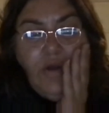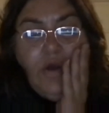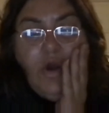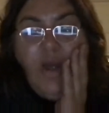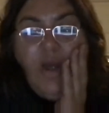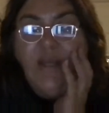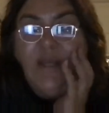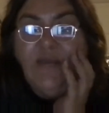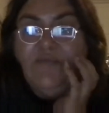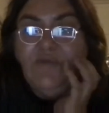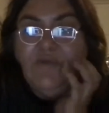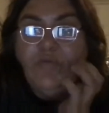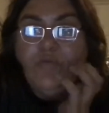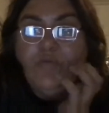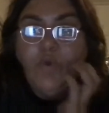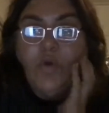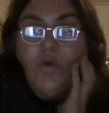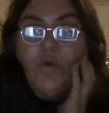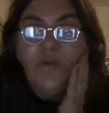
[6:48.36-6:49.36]
lived
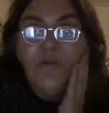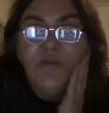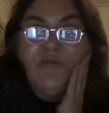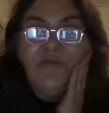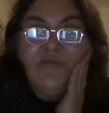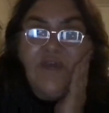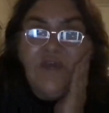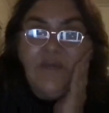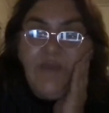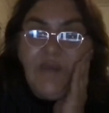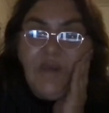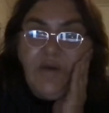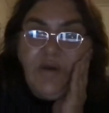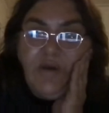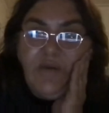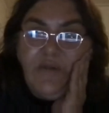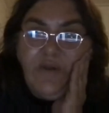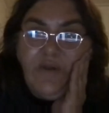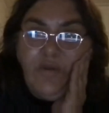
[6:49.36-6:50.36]
and worked in the same
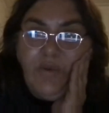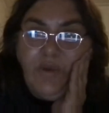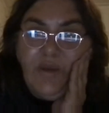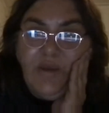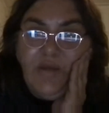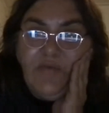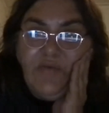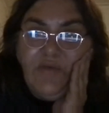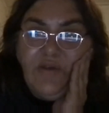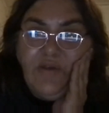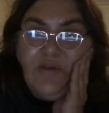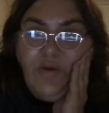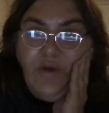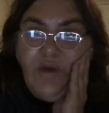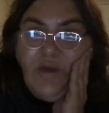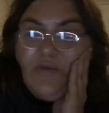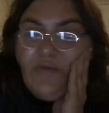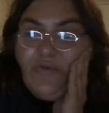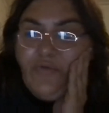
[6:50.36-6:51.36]
area that I policed in. I
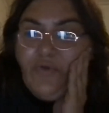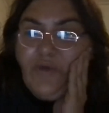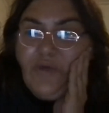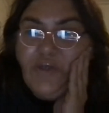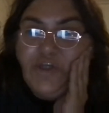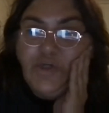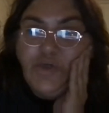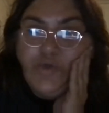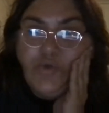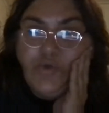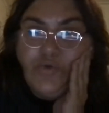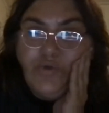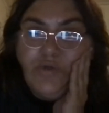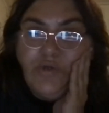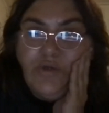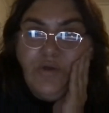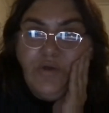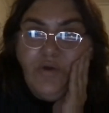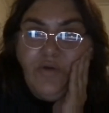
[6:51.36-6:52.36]
had 3 children
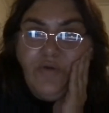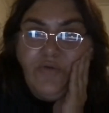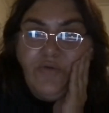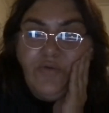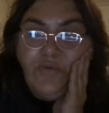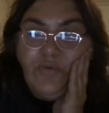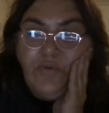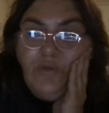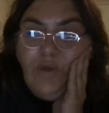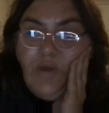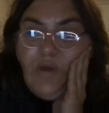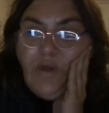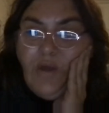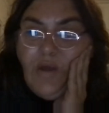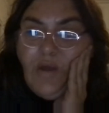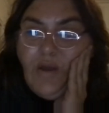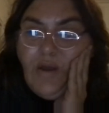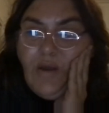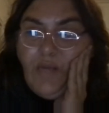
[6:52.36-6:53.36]
in high school,
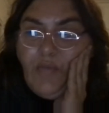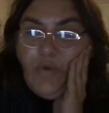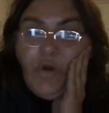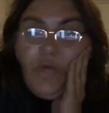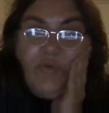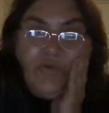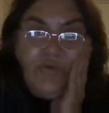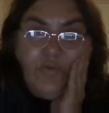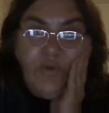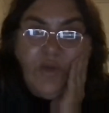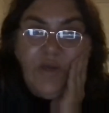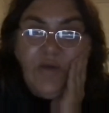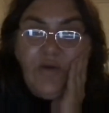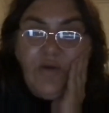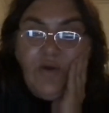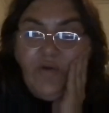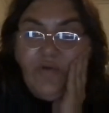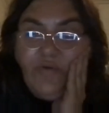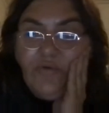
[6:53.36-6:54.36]
primary school and
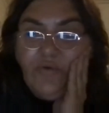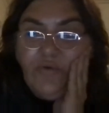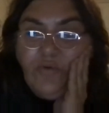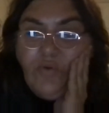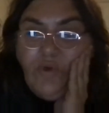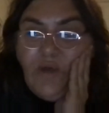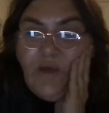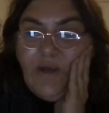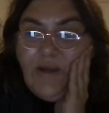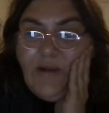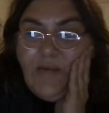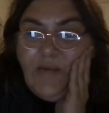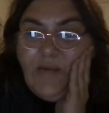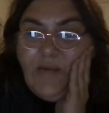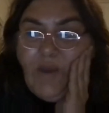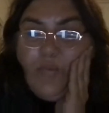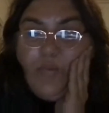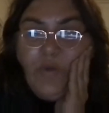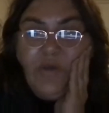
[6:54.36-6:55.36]
high school,
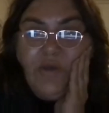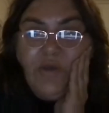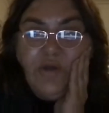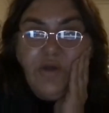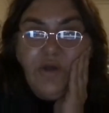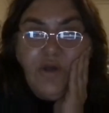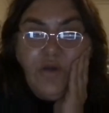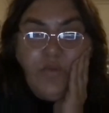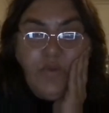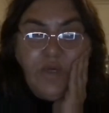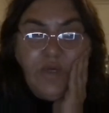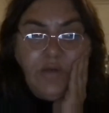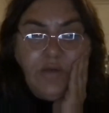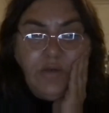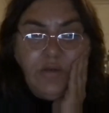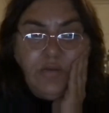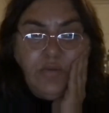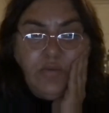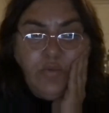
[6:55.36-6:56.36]
and we
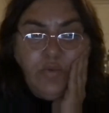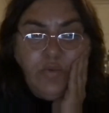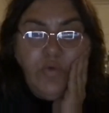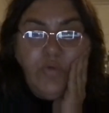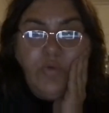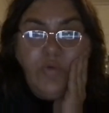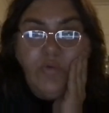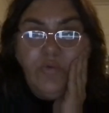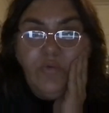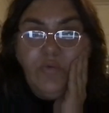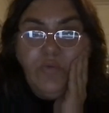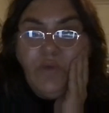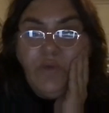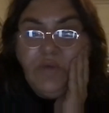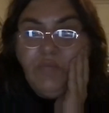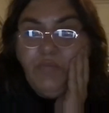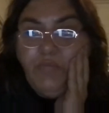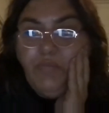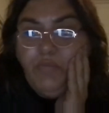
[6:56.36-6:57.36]
were
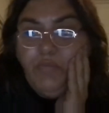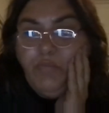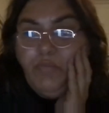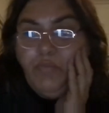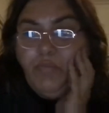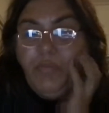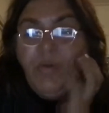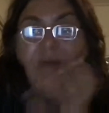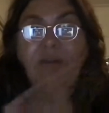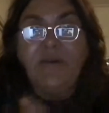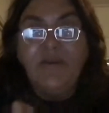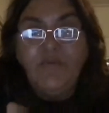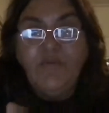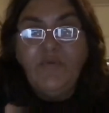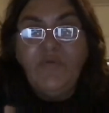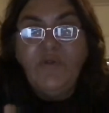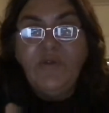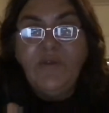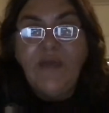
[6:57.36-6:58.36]
embedded
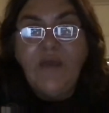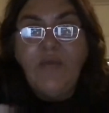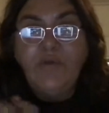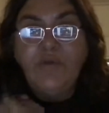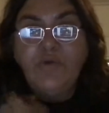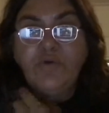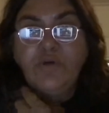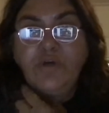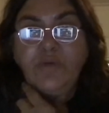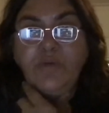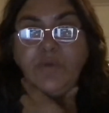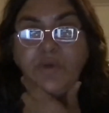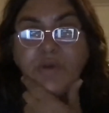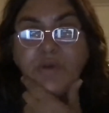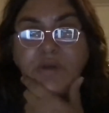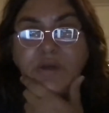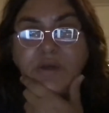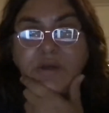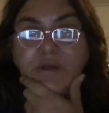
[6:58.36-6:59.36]
within the Aboriginal
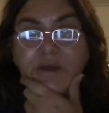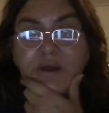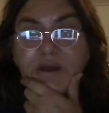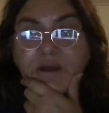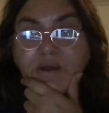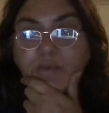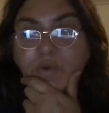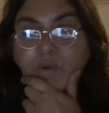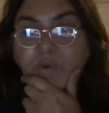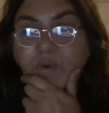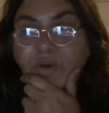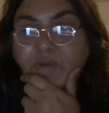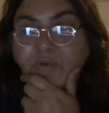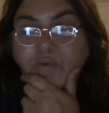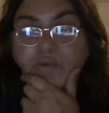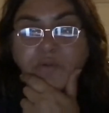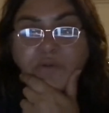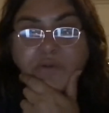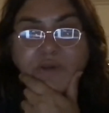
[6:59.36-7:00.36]
community. We went to
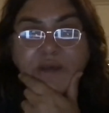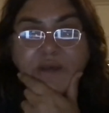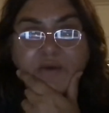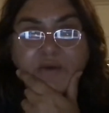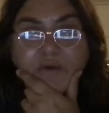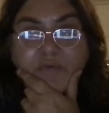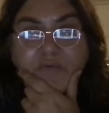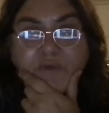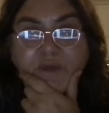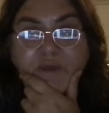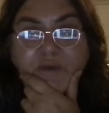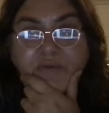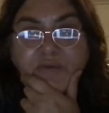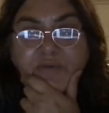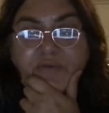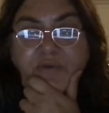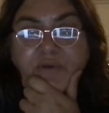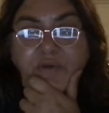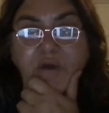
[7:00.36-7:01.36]
all the NAIDOC
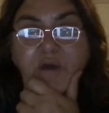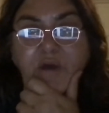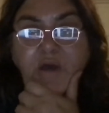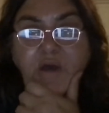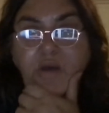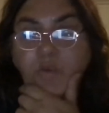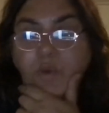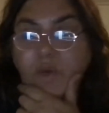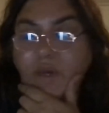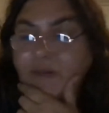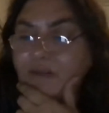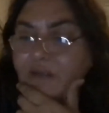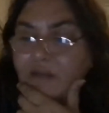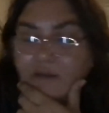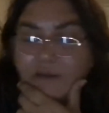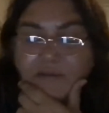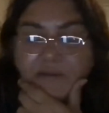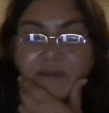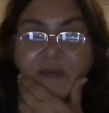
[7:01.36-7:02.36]
events. We
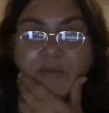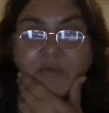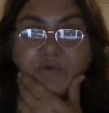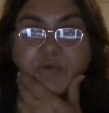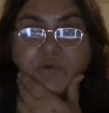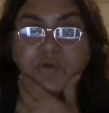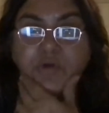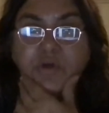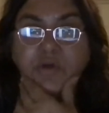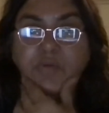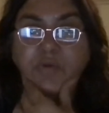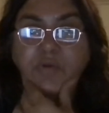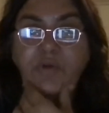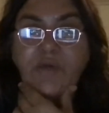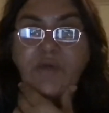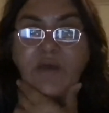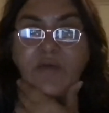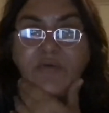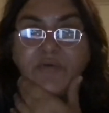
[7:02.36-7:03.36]
attended the Aboriginal Community
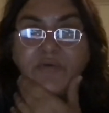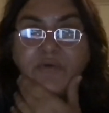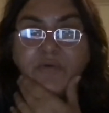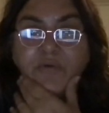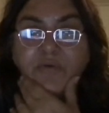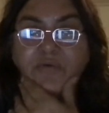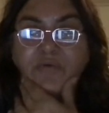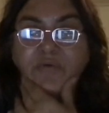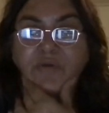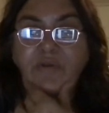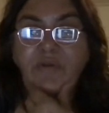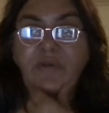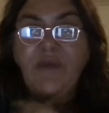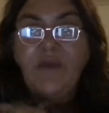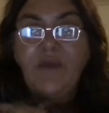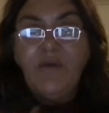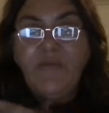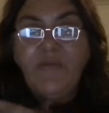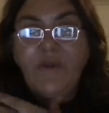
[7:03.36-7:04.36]
Health Service in the
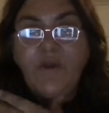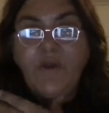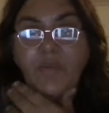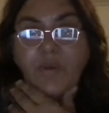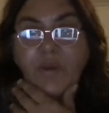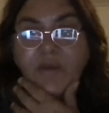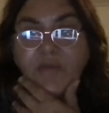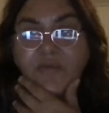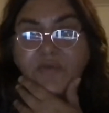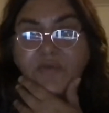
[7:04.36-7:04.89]
area that I placed